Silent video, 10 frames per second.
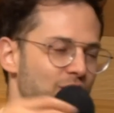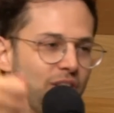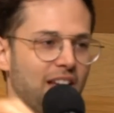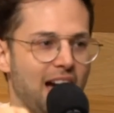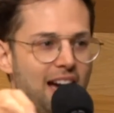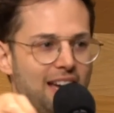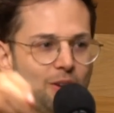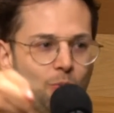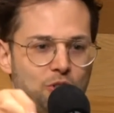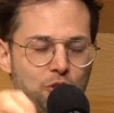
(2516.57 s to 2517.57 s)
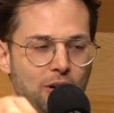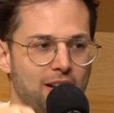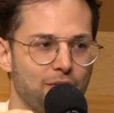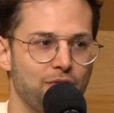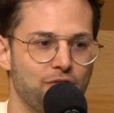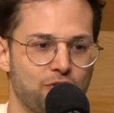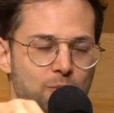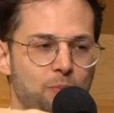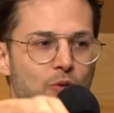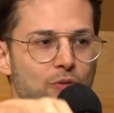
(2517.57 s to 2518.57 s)
so the guy was trying to
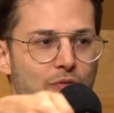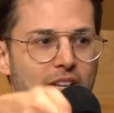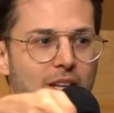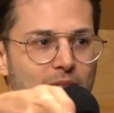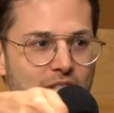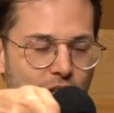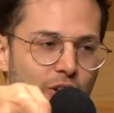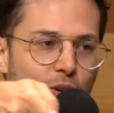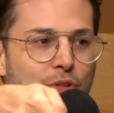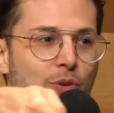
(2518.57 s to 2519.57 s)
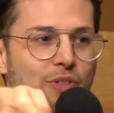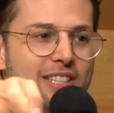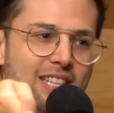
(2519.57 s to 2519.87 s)
spoon feed him cereal through the